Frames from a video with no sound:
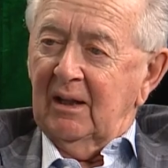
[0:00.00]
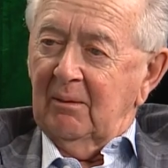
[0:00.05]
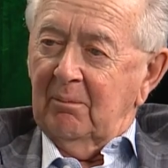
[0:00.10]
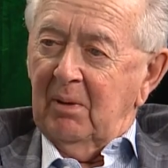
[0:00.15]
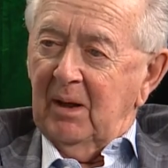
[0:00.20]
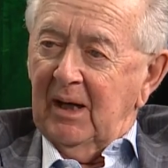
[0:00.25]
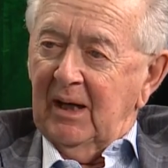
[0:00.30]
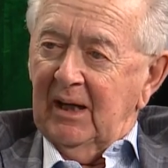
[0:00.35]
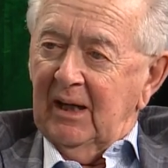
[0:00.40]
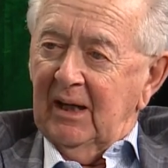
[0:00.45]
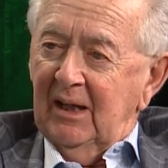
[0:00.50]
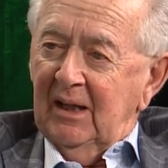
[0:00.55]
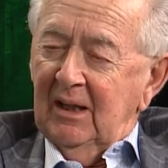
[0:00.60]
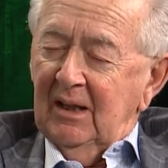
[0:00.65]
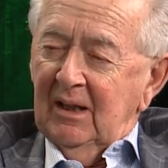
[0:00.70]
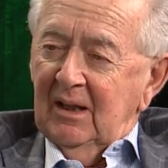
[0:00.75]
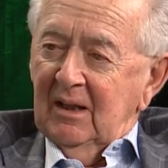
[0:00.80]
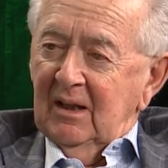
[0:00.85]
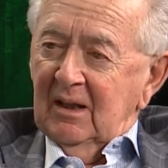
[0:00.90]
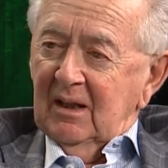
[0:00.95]
by
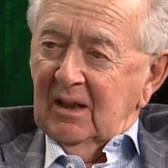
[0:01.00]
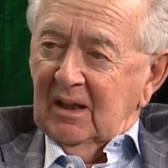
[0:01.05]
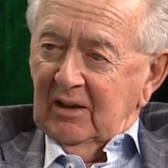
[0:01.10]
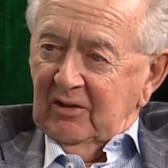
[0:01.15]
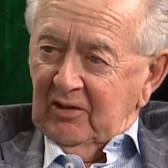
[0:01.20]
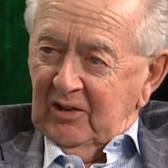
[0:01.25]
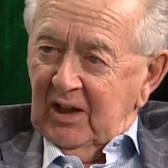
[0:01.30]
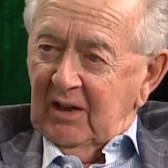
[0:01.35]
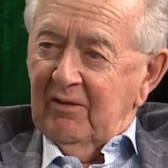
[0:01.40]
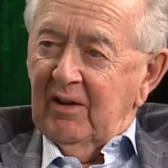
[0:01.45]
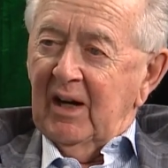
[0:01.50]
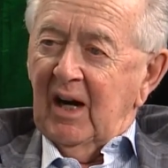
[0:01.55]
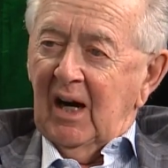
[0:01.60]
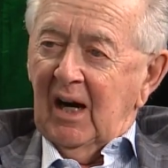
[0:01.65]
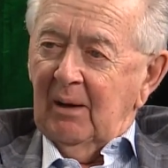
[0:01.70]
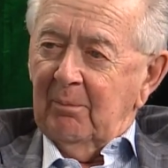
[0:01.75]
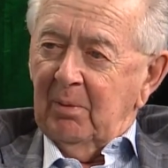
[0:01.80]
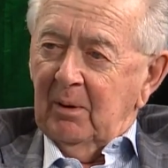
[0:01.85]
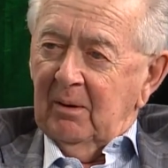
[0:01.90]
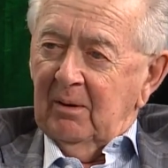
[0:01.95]
Stephen
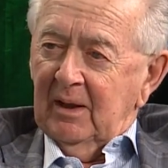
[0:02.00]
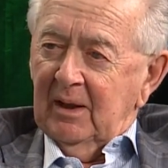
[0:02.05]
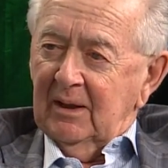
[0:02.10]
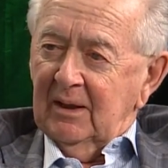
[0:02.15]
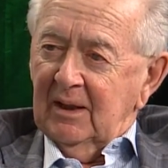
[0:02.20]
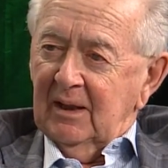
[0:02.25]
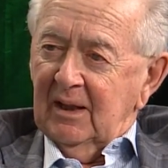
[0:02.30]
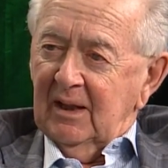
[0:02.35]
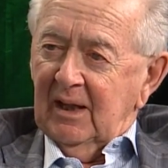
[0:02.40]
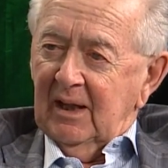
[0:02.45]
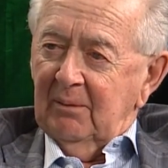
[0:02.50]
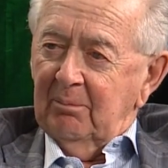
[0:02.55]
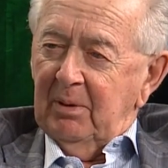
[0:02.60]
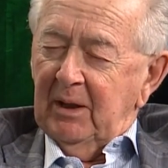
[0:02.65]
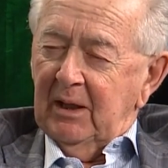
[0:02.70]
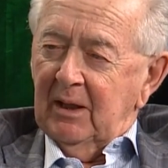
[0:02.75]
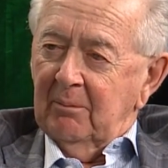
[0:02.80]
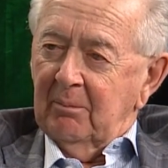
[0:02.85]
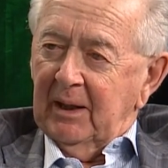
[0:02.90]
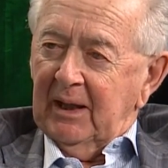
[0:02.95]
Harper and
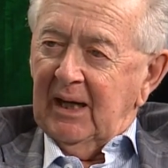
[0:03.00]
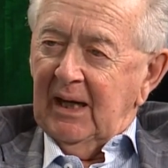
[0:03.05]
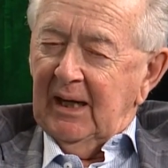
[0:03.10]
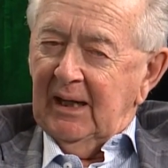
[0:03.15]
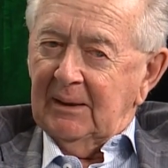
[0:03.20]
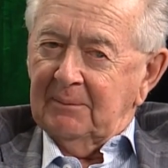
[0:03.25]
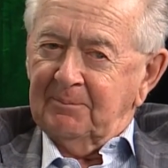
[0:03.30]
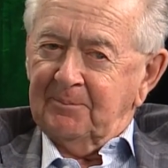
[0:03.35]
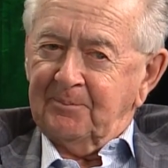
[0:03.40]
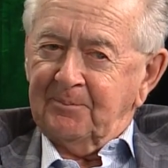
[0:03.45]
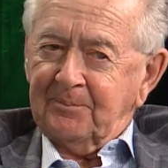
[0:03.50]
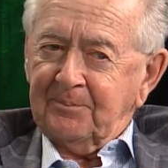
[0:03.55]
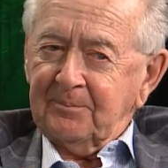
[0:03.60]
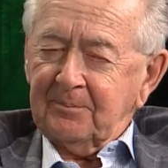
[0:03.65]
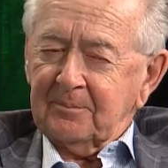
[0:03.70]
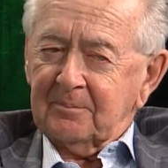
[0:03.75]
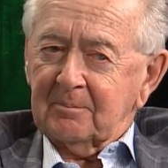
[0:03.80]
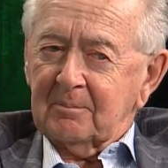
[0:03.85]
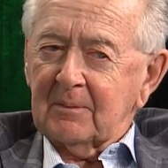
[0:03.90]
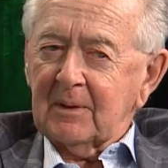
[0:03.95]
Peter MacKay.
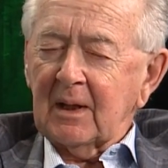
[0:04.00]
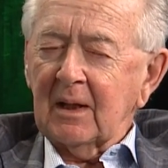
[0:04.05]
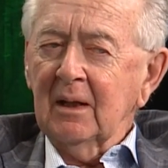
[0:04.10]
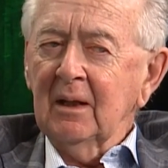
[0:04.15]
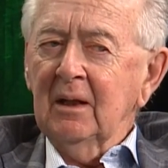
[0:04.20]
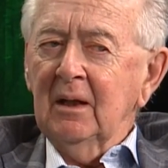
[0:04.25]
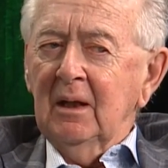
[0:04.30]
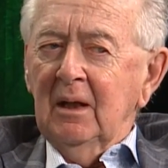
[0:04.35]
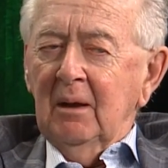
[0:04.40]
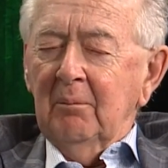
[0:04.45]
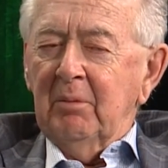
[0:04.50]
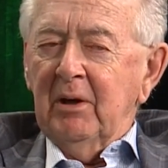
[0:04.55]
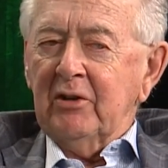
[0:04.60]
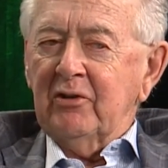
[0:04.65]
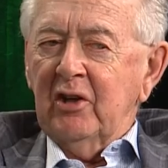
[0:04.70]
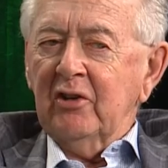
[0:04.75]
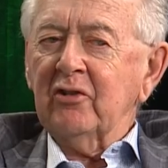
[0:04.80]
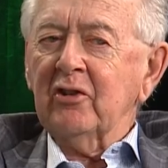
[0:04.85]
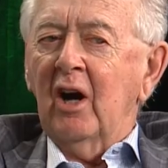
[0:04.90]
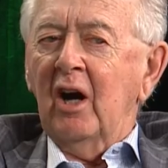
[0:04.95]
But
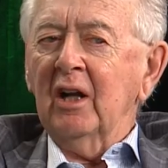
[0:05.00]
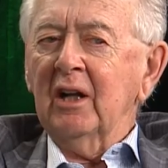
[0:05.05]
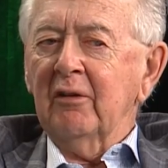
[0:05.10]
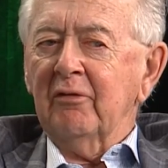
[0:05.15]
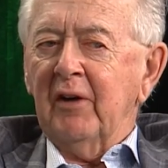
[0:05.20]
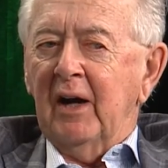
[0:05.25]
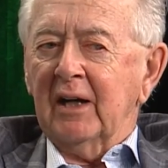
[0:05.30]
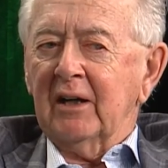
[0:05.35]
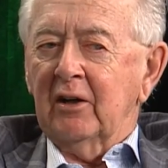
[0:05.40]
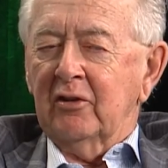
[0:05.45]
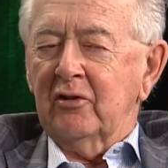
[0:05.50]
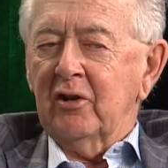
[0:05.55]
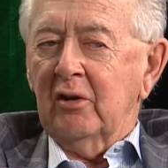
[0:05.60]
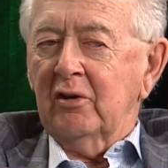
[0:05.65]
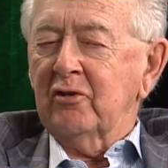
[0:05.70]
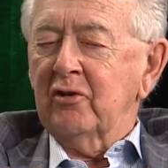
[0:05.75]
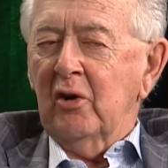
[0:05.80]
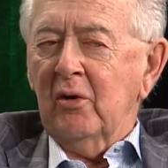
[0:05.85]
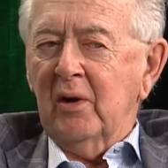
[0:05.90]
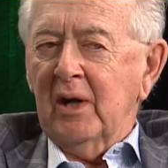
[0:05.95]
just on the fact that
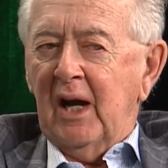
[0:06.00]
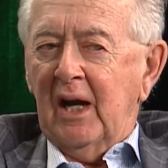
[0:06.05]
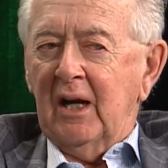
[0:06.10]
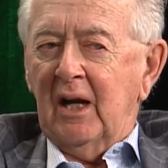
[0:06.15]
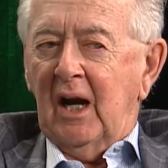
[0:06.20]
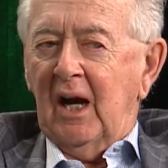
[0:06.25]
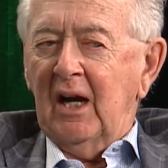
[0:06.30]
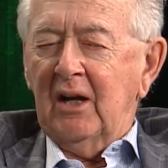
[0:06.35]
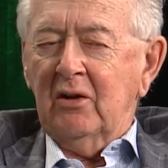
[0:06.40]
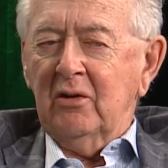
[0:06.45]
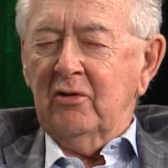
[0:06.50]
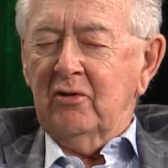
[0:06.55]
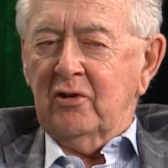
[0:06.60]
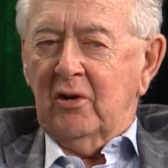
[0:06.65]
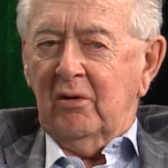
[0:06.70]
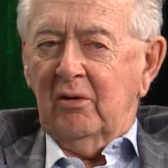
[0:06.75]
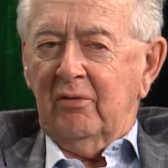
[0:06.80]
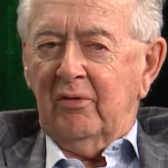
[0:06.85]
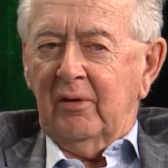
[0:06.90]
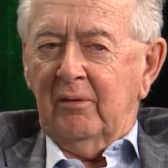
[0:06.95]
Joe and I knew
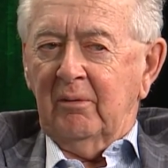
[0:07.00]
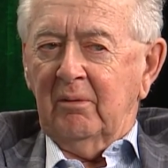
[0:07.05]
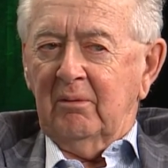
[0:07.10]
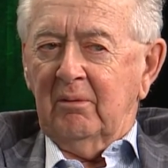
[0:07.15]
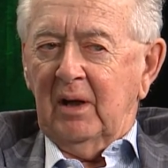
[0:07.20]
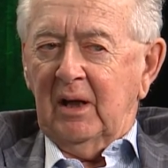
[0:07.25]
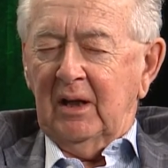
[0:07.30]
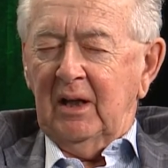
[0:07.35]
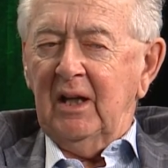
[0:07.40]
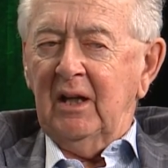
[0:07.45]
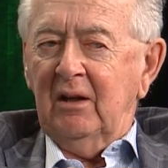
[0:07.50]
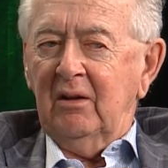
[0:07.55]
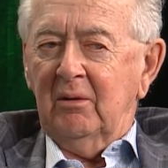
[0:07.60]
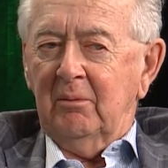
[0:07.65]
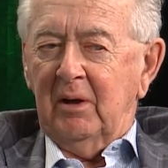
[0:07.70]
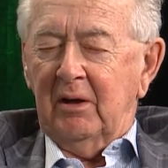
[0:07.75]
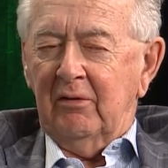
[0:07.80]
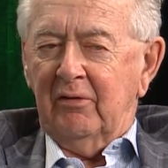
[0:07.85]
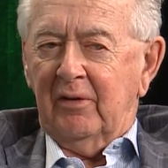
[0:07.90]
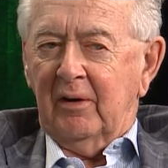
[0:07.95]
Joe and he knew
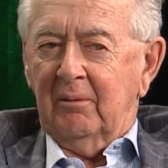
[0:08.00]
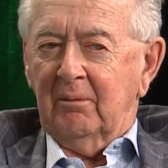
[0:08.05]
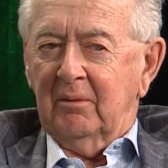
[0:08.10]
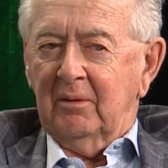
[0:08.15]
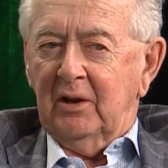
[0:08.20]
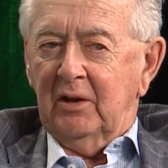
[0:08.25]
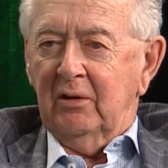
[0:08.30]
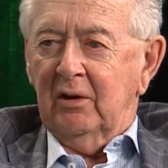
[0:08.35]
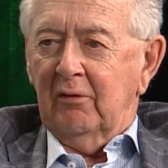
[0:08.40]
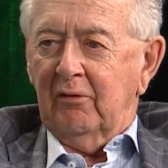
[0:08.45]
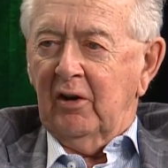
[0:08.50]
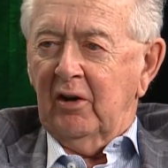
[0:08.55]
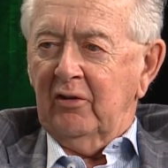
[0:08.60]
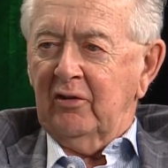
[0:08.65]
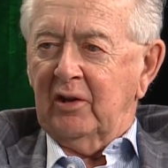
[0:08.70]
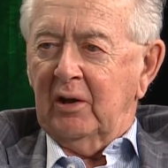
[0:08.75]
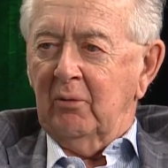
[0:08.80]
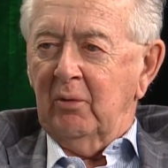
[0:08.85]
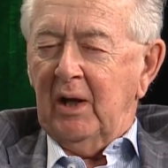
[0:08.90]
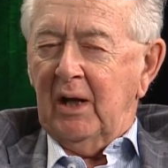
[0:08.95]
me from
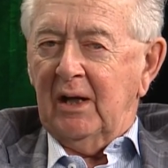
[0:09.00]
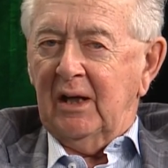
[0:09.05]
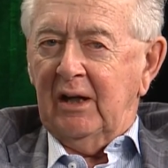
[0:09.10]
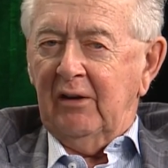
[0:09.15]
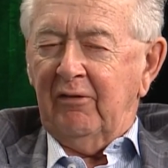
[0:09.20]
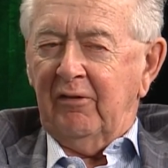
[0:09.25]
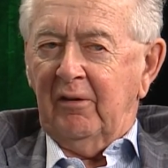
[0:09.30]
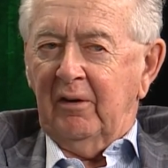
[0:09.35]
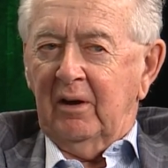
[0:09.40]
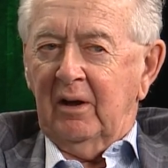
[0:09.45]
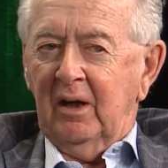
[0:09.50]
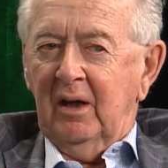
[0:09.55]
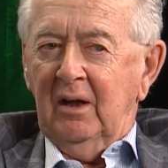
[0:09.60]
university. We had different